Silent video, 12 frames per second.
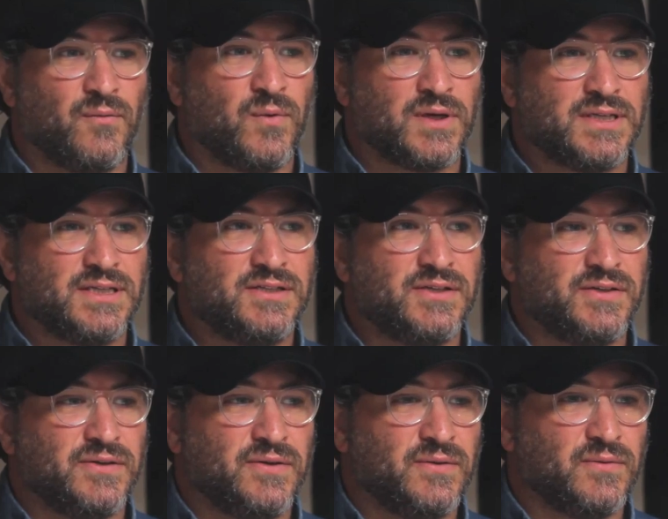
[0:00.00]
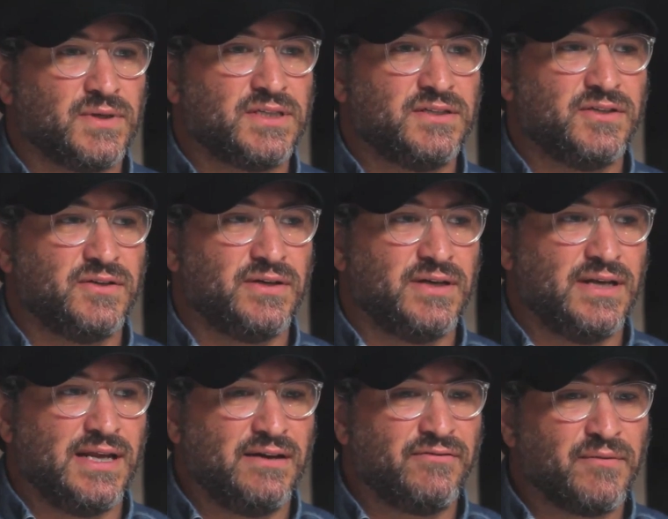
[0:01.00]
what did you
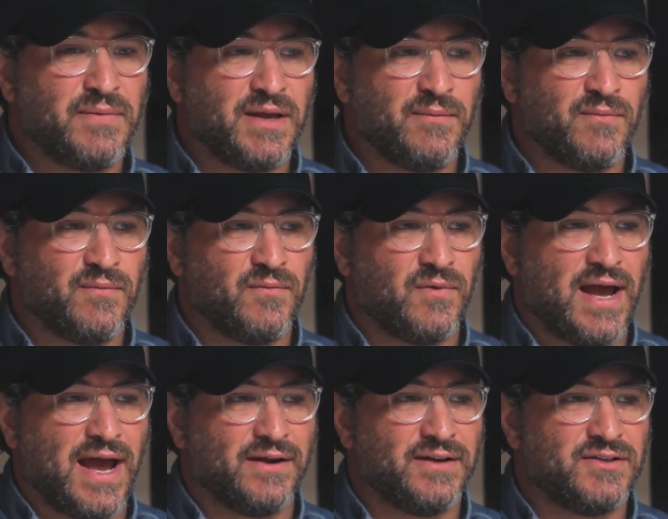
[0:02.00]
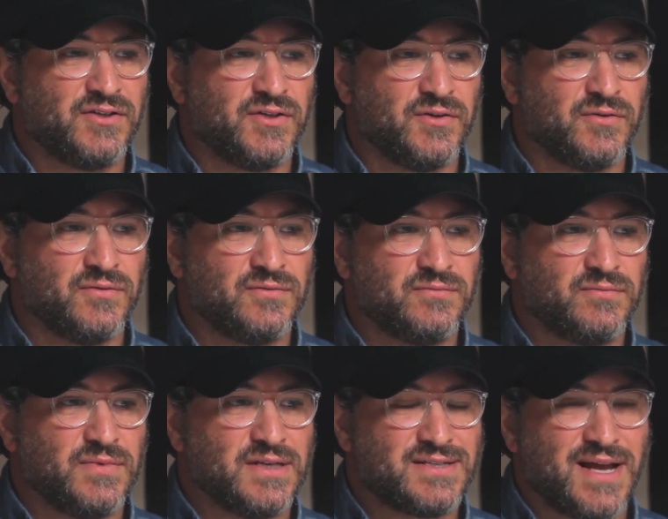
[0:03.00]
need from him? How did you
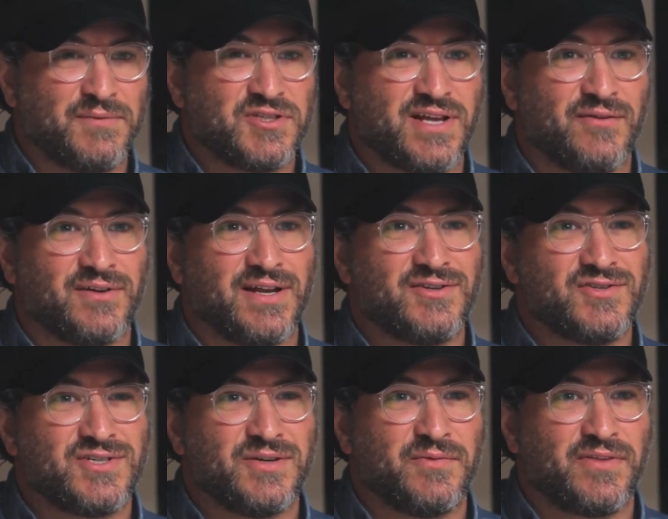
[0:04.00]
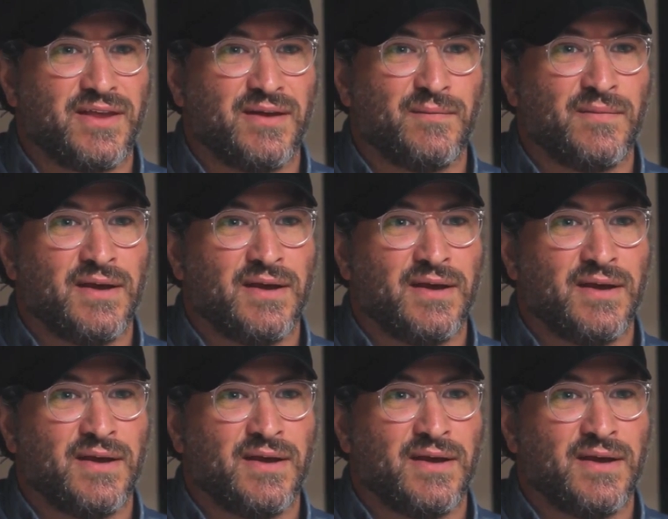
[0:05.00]
establish that relationship with him?